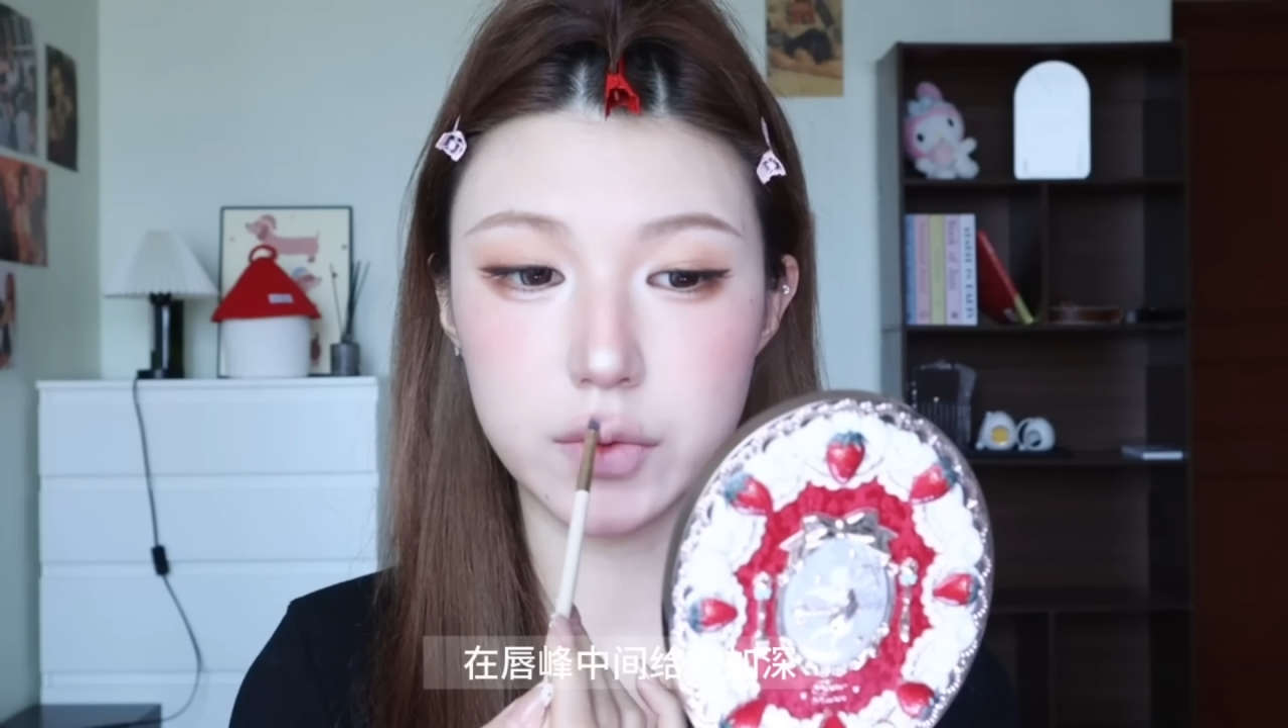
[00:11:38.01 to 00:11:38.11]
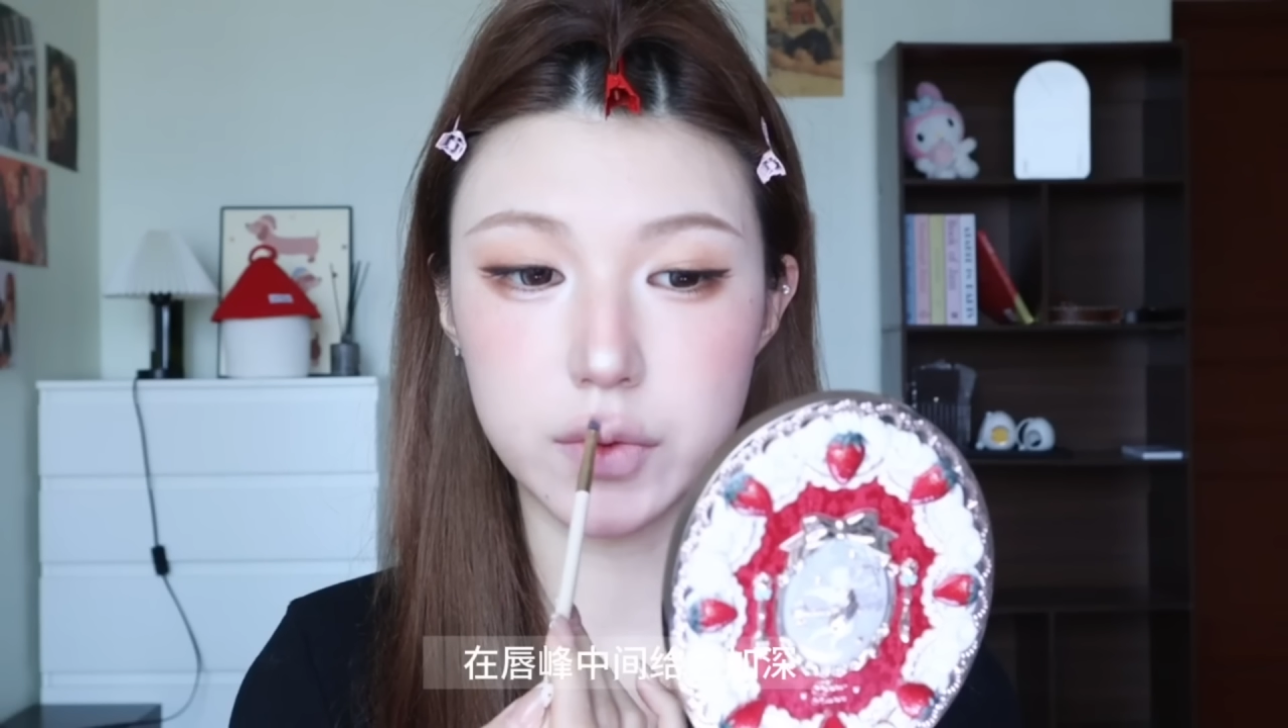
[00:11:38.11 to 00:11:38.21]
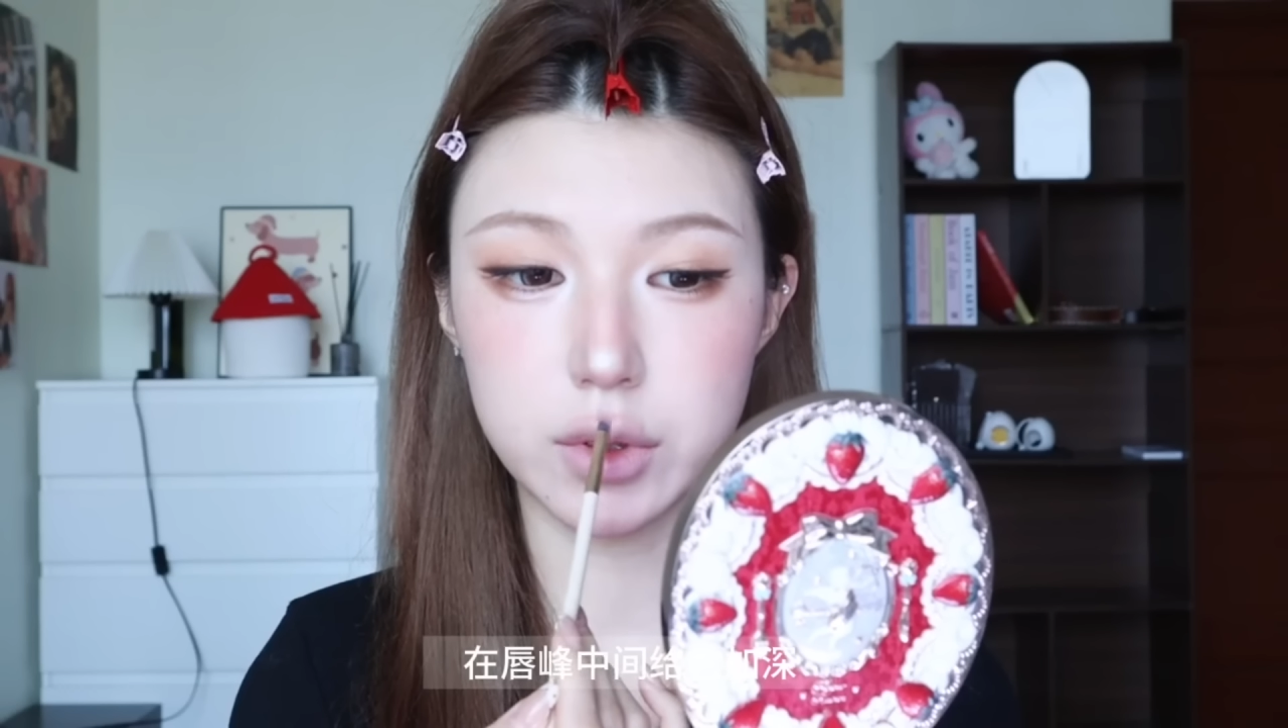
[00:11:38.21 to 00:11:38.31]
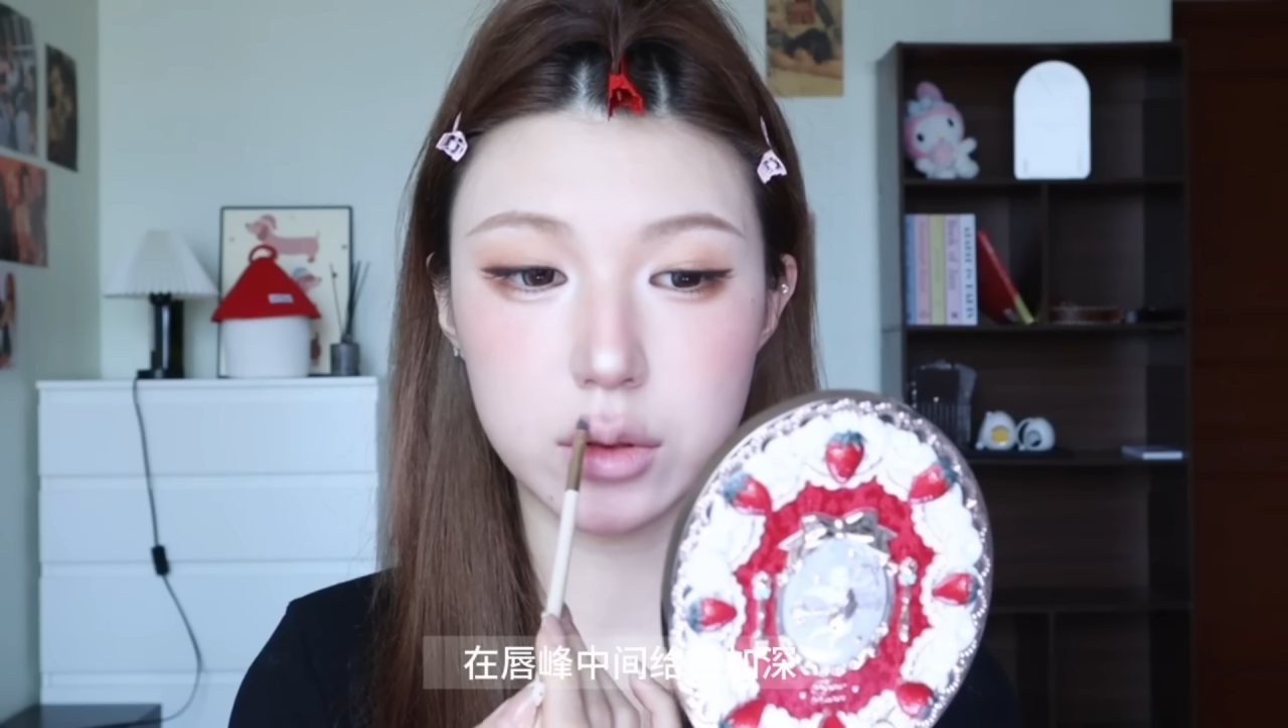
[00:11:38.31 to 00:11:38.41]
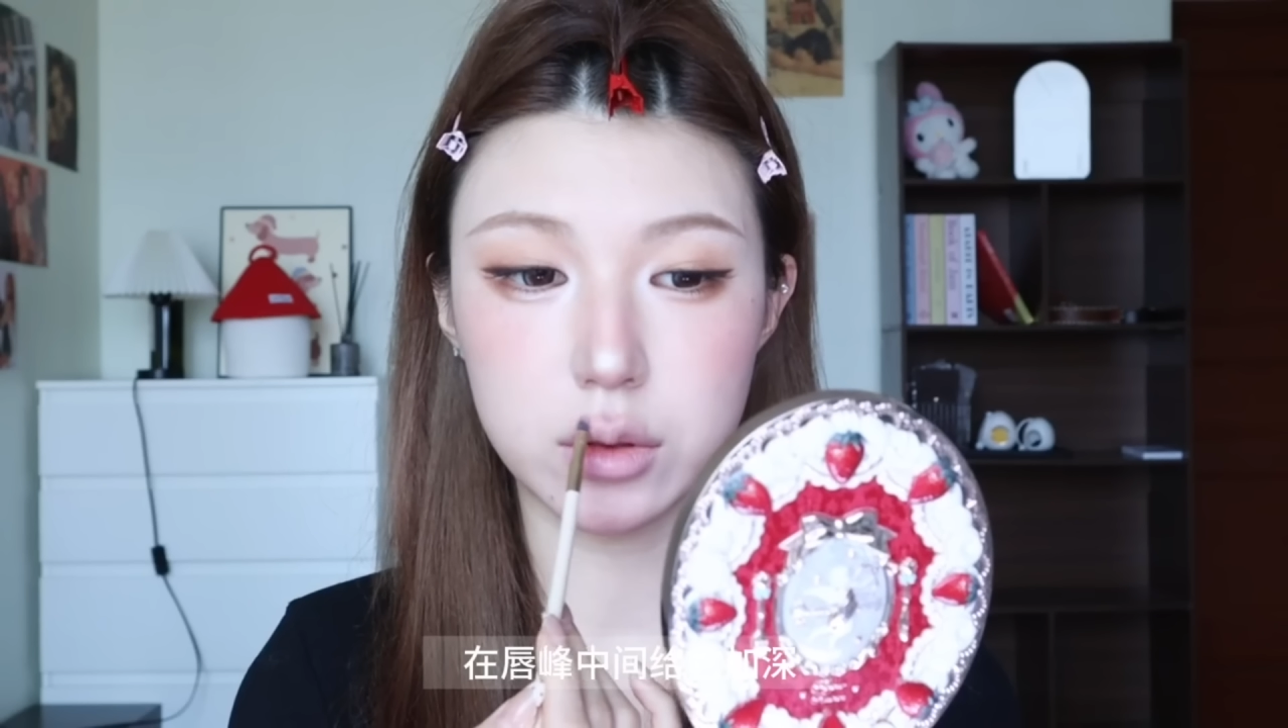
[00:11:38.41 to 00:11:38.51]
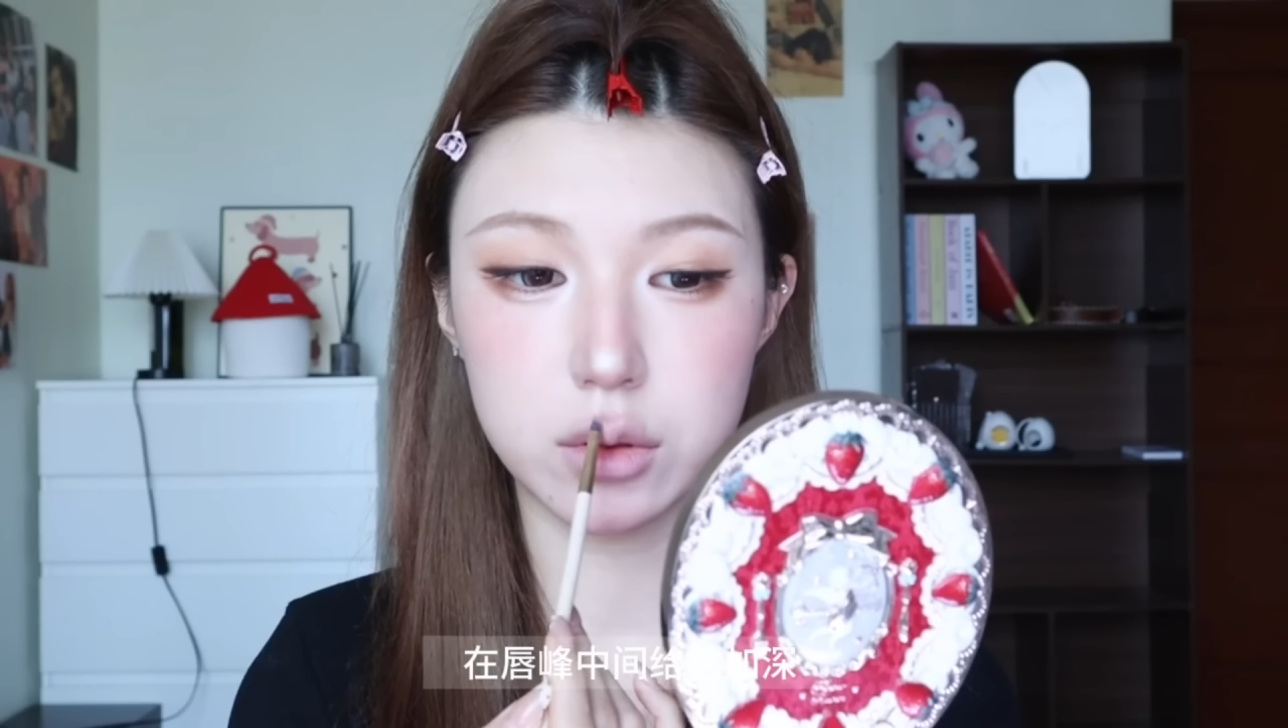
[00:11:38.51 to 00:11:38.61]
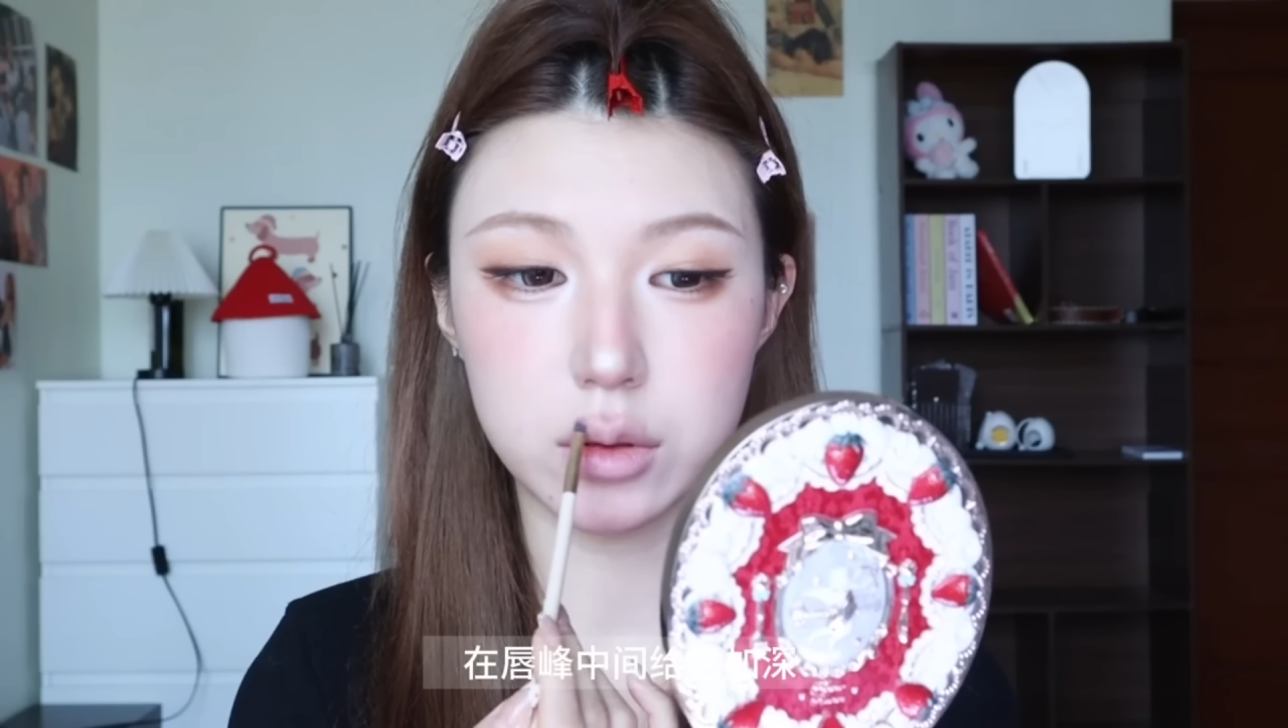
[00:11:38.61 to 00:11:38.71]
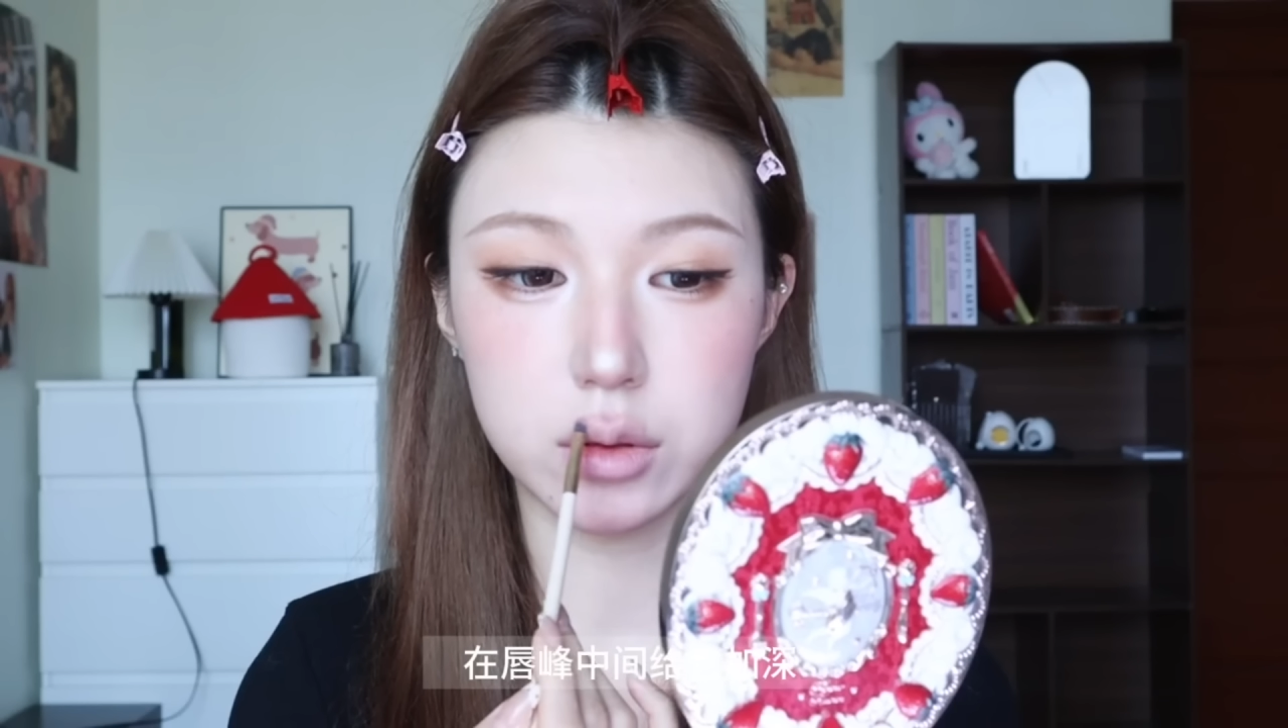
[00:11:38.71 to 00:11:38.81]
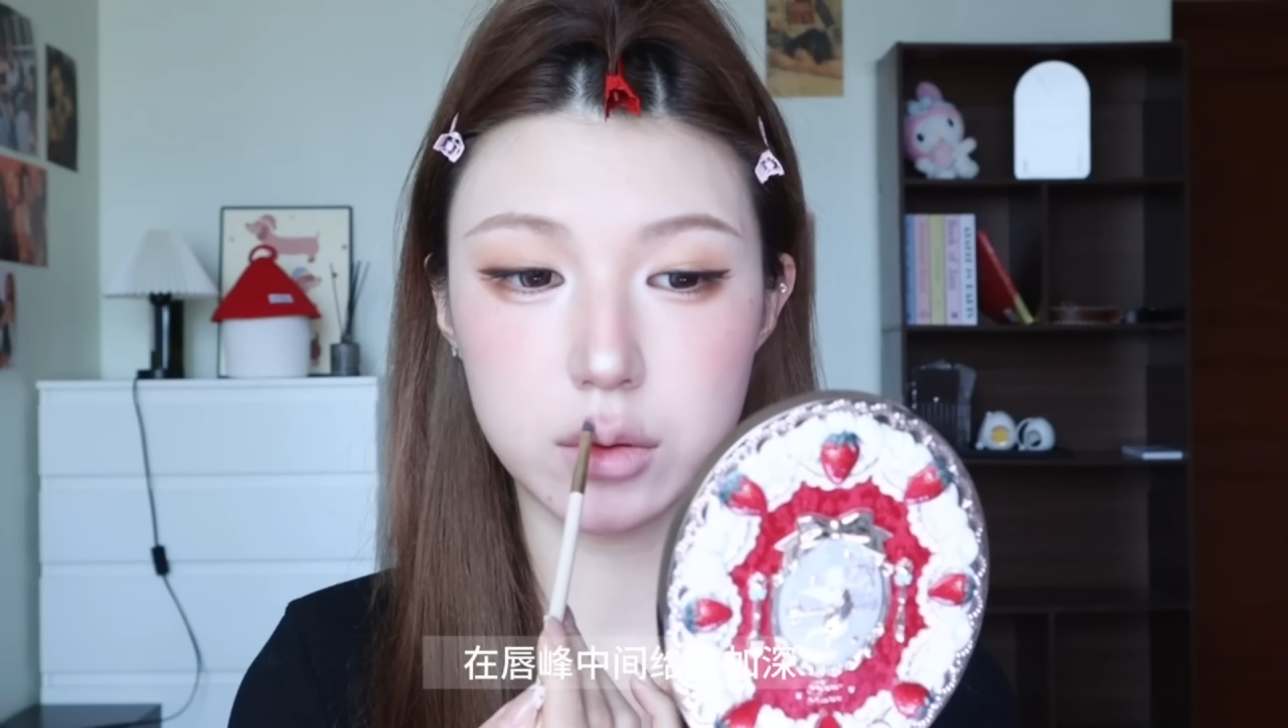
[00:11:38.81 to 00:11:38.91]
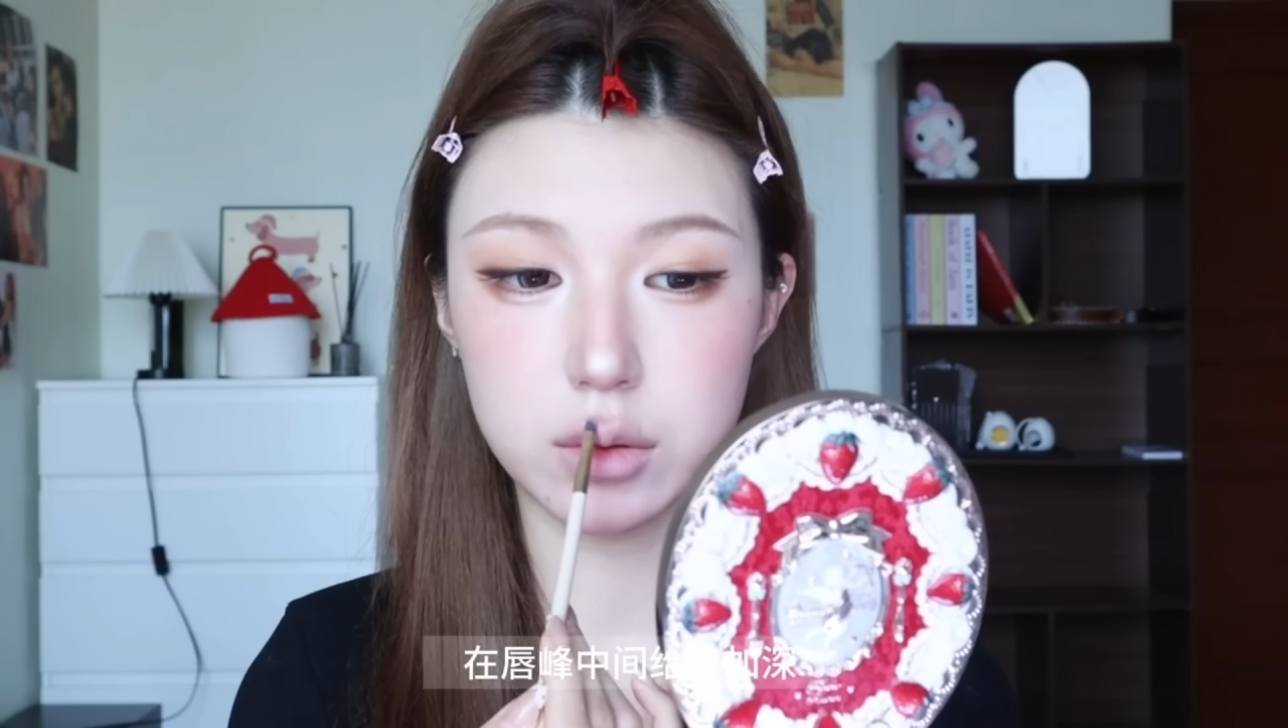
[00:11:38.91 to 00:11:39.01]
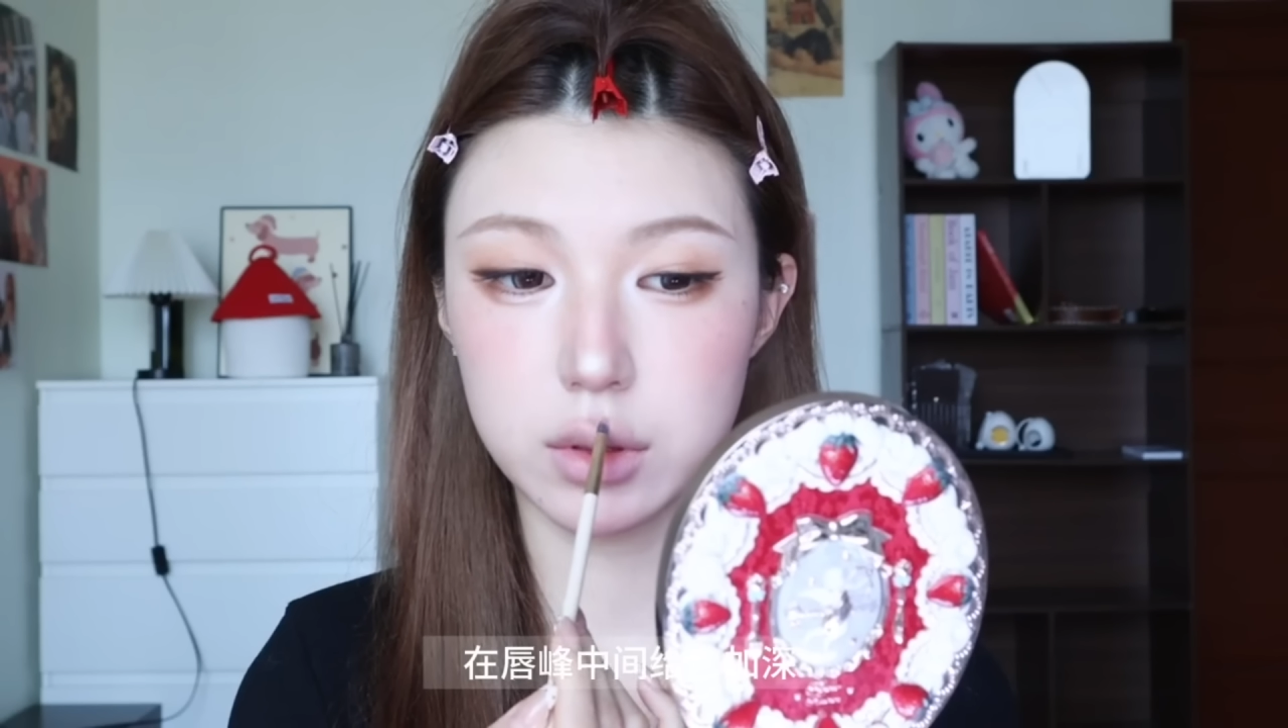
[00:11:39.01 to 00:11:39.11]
blending brush,